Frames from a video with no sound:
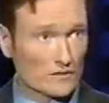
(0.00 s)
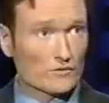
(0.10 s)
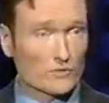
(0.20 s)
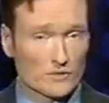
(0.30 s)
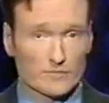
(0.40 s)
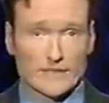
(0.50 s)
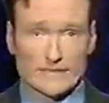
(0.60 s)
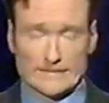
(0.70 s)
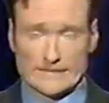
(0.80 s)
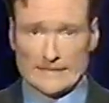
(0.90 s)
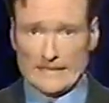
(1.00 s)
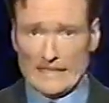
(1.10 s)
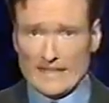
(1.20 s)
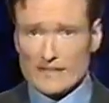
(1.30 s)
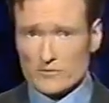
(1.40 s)
Toured them, yeah.
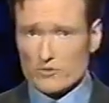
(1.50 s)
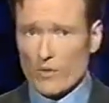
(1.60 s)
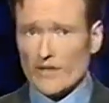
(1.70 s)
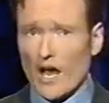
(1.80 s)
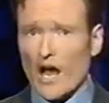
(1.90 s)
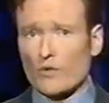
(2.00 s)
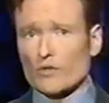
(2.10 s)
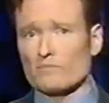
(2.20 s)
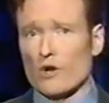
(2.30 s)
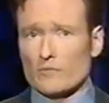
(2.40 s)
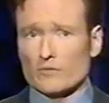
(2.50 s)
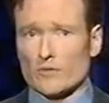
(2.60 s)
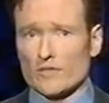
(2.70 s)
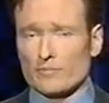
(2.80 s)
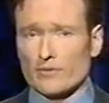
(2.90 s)
Yeah, there was one awkward moment
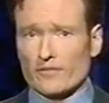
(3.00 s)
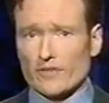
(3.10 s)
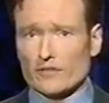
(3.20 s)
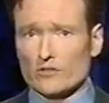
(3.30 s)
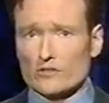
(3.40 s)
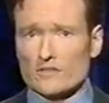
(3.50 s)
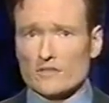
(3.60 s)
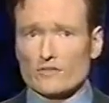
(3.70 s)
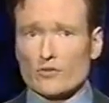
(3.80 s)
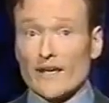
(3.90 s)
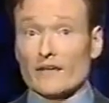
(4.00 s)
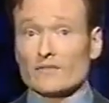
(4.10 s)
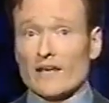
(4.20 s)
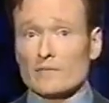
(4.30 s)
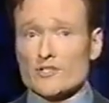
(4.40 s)
when the president looked at the tornado
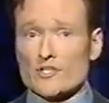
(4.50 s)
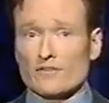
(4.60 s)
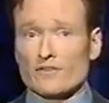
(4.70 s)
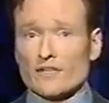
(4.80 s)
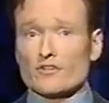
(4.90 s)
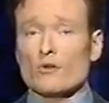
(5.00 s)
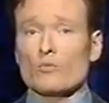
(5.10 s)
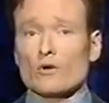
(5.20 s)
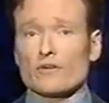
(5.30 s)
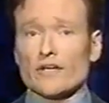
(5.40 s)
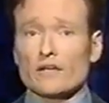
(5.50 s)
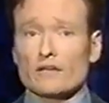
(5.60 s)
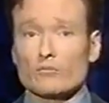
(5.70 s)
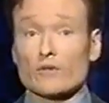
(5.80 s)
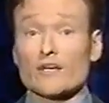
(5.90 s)
damage and said, Don't worry,
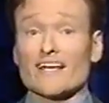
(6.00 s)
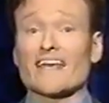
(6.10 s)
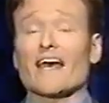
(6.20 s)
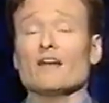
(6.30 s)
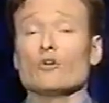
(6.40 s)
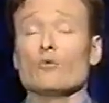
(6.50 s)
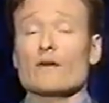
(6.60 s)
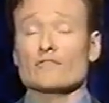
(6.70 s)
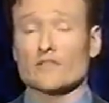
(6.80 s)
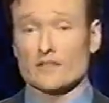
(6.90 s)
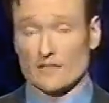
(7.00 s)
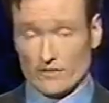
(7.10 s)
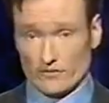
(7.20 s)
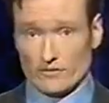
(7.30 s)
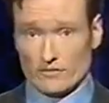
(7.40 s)
we're going to get whoever did this.